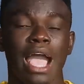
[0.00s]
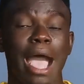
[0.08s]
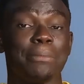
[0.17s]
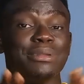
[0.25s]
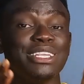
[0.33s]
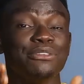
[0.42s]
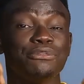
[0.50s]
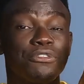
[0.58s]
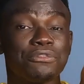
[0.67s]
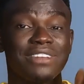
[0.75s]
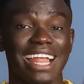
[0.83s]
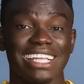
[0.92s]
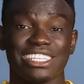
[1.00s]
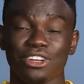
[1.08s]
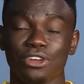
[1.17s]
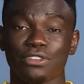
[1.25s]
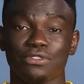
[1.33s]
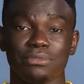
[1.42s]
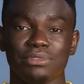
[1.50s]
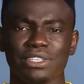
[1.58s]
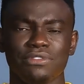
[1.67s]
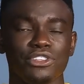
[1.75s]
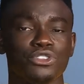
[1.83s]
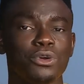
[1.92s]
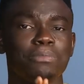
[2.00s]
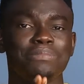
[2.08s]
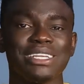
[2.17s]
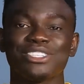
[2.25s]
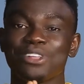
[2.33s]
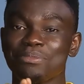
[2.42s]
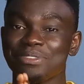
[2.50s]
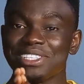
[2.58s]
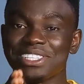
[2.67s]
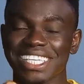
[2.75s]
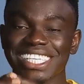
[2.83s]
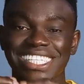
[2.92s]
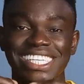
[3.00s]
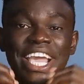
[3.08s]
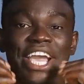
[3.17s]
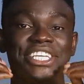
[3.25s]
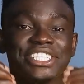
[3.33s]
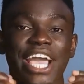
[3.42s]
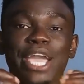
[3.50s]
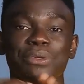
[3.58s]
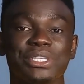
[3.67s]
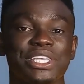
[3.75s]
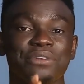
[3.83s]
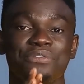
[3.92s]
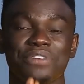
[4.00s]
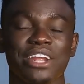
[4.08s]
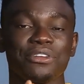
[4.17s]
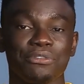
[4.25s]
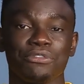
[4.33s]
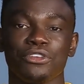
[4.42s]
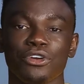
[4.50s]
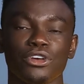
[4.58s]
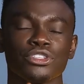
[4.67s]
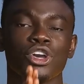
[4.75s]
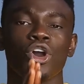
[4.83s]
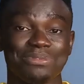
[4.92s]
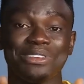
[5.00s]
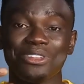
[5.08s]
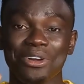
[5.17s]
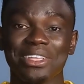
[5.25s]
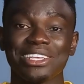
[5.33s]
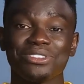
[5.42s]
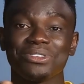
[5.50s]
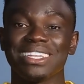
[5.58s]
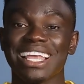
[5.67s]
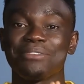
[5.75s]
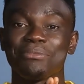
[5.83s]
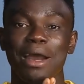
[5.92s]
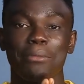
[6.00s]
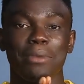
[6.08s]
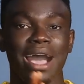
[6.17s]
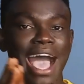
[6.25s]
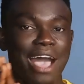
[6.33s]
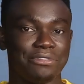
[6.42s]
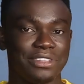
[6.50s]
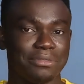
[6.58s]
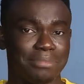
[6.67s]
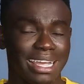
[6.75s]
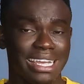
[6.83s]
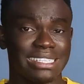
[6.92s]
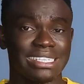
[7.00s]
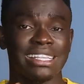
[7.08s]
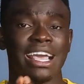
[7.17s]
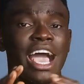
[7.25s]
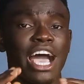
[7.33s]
I believe you've learned a lot from this video. Please don't be stingy. Share it with a friend of yours who has been longing to learn more about affiliate marketing.